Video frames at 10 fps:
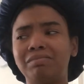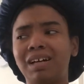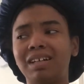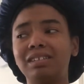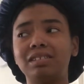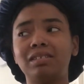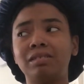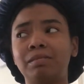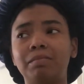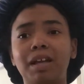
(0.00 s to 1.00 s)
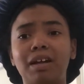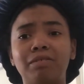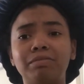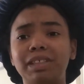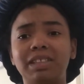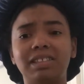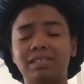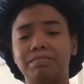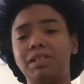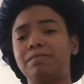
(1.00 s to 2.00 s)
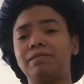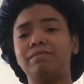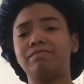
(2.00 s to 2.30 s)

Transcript: I told him, I'm like, I don't be kissing people.